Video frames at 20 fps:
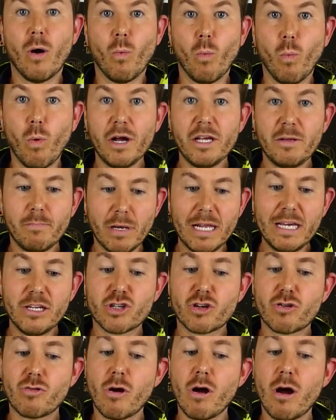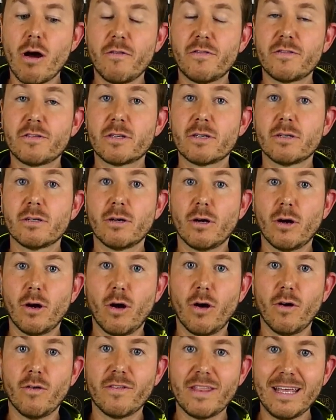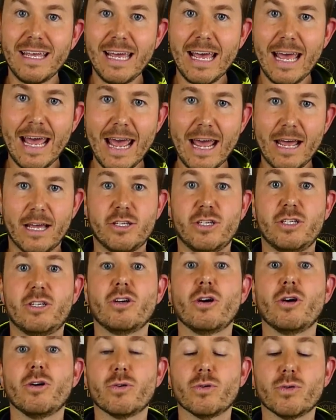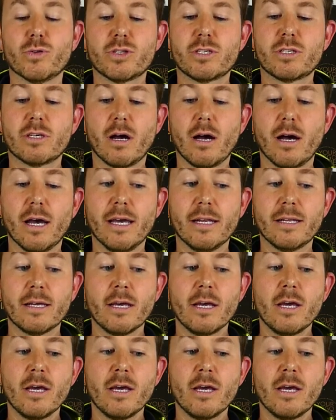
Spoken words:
white bleach craft of the external side.